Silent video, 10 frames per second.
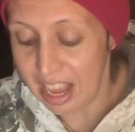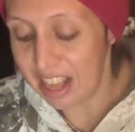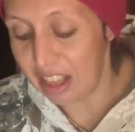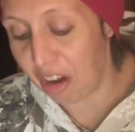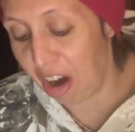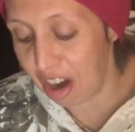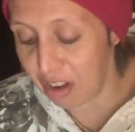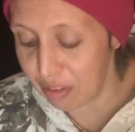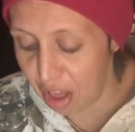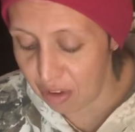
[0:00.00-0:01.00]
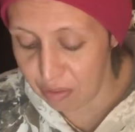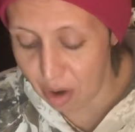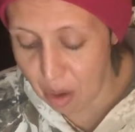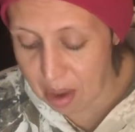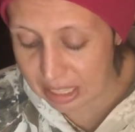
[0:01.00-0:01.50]
the card of love,
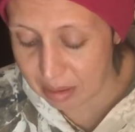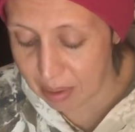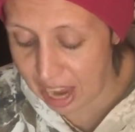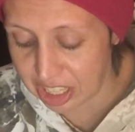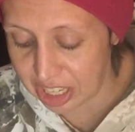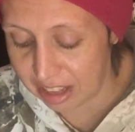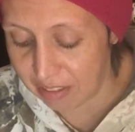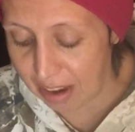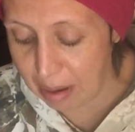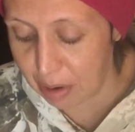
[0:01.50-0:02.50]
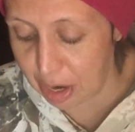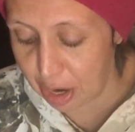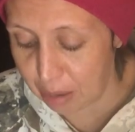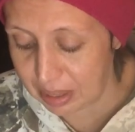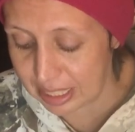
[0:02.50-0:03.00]
romance, and passion in the vibrant
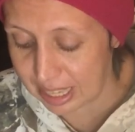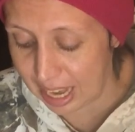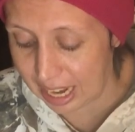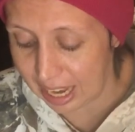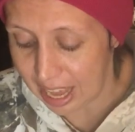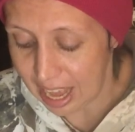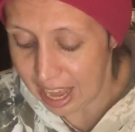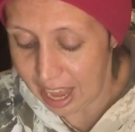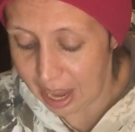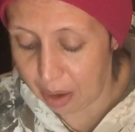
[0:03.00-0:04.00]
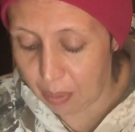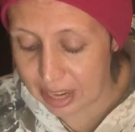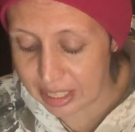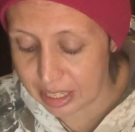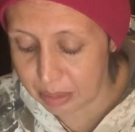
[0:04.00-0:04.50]
urban setting. An
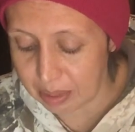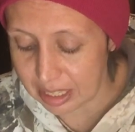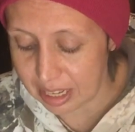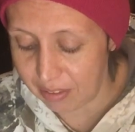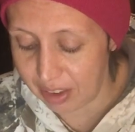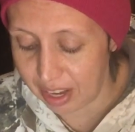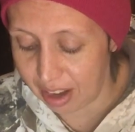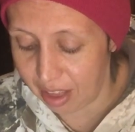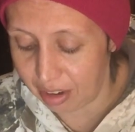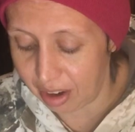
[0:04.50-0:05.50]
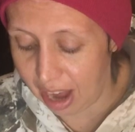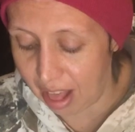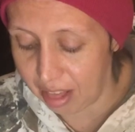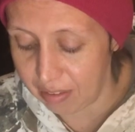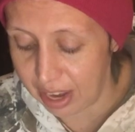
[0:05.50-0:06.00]
acquaintance with a significant other,
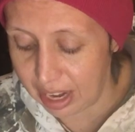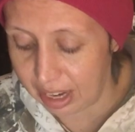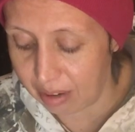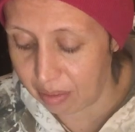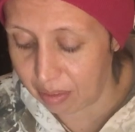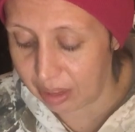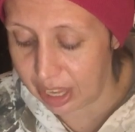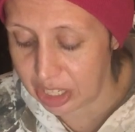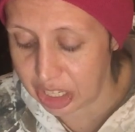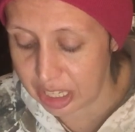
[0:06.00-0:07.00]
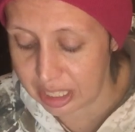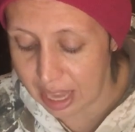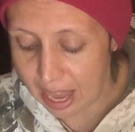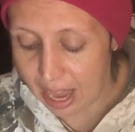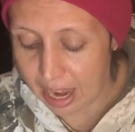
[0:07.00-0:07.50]
elevating relations
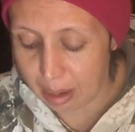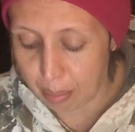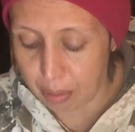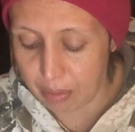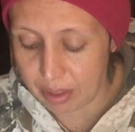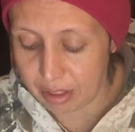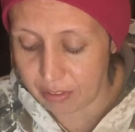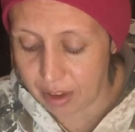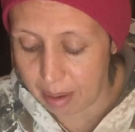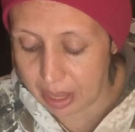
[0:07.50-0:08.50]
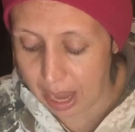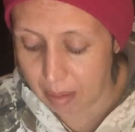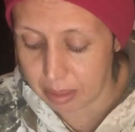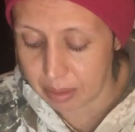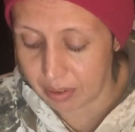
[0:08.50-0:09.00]
and improving the family
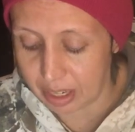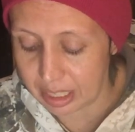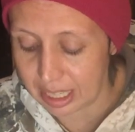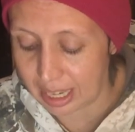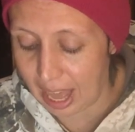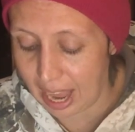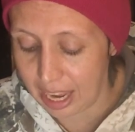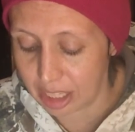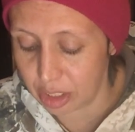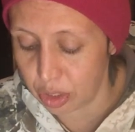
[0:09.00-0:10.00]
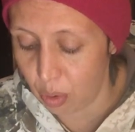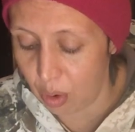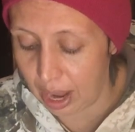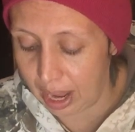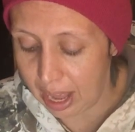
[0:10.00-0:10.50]
atmosphere. Delight,
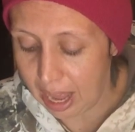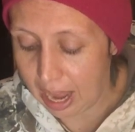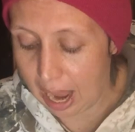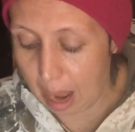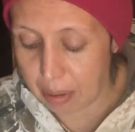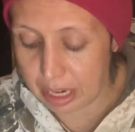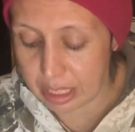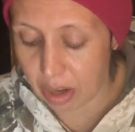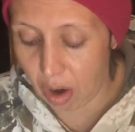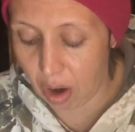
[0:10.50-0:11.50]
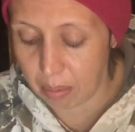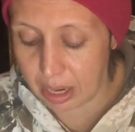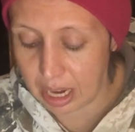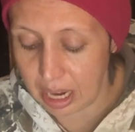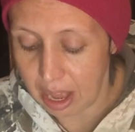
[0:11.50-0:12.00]
joy, happiness,
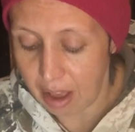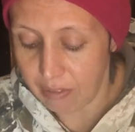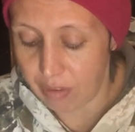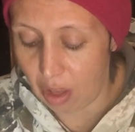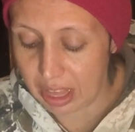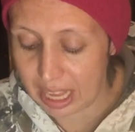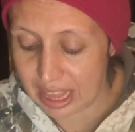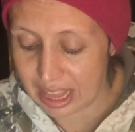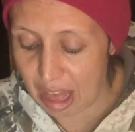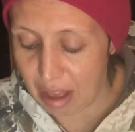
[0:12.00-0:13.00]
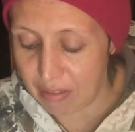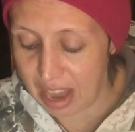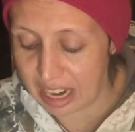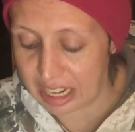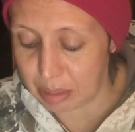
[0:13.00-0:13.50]
harmony, falling in love,
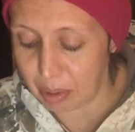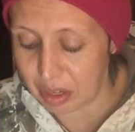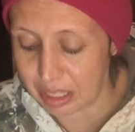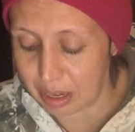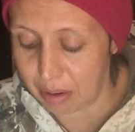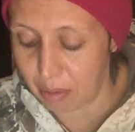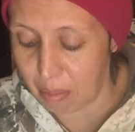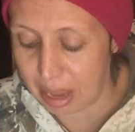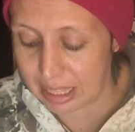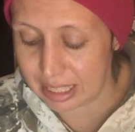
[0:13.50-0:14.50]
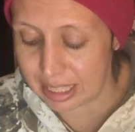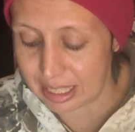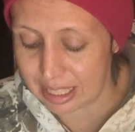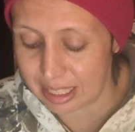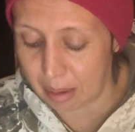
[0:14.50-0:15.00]
and experiencing
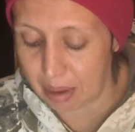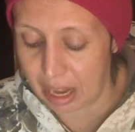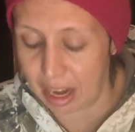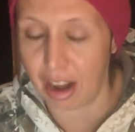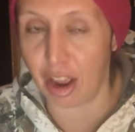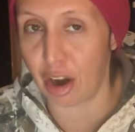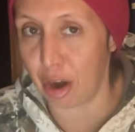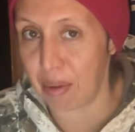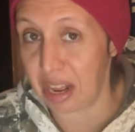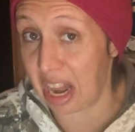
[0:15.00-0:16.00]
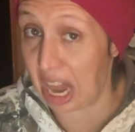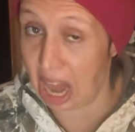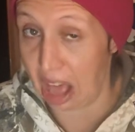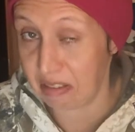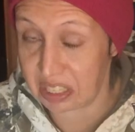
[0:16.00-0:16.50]
romanticism in an urban
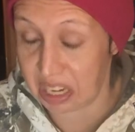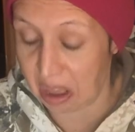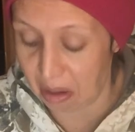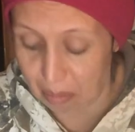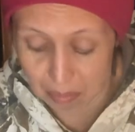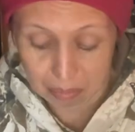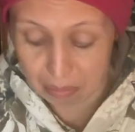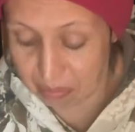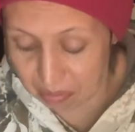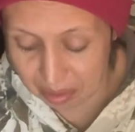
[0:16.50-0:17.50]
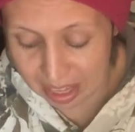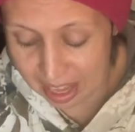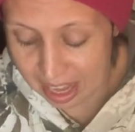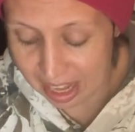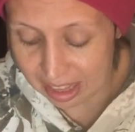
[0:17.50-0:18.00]
lifestyle.
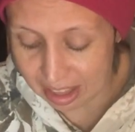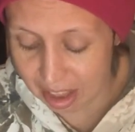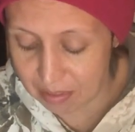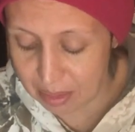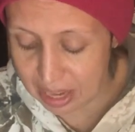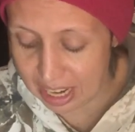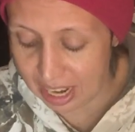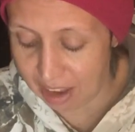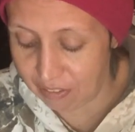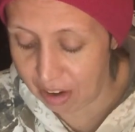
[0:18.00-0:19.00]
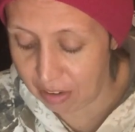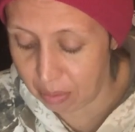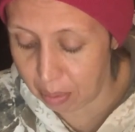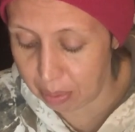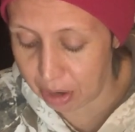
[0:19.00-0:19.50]
Love meaning a
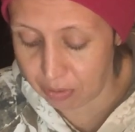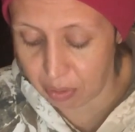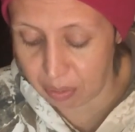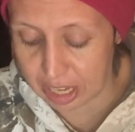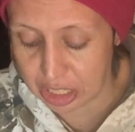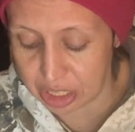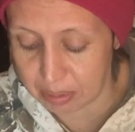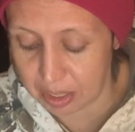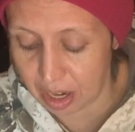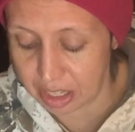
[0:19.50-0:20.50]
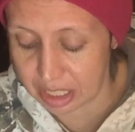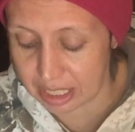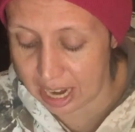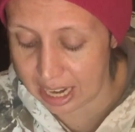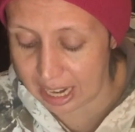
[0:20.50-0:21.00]
favorable period for relationships,
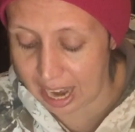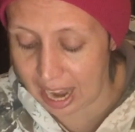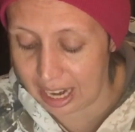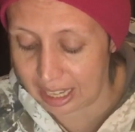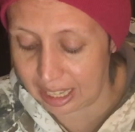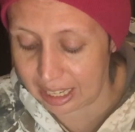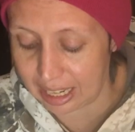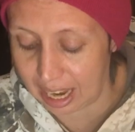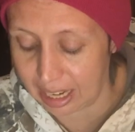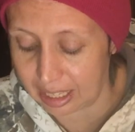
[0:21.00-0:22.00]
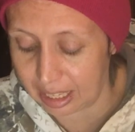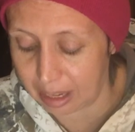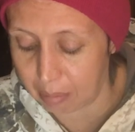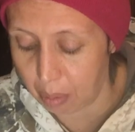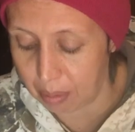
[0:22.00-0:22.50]
understanding, idyllic,
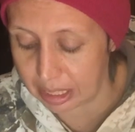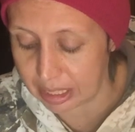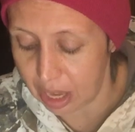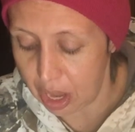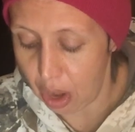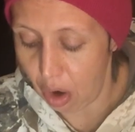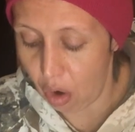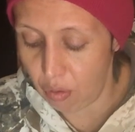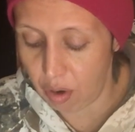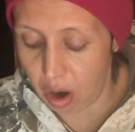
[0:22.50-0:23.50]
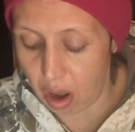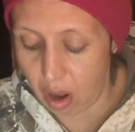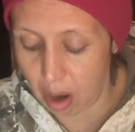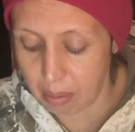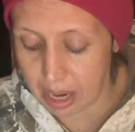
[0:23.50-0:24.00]
idyllic moments, overall
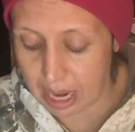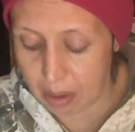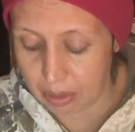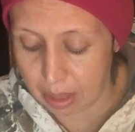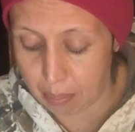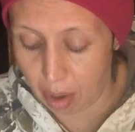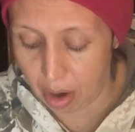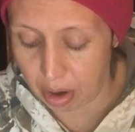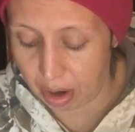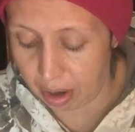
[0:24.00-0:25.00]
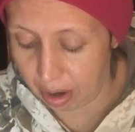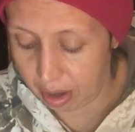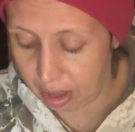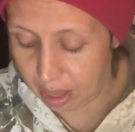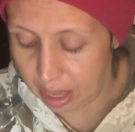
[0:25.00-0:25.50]
harmony with a partner,
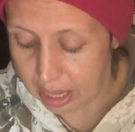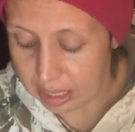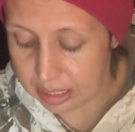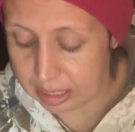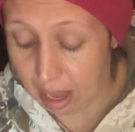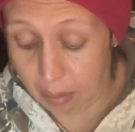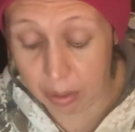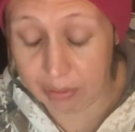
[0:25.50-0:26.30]
with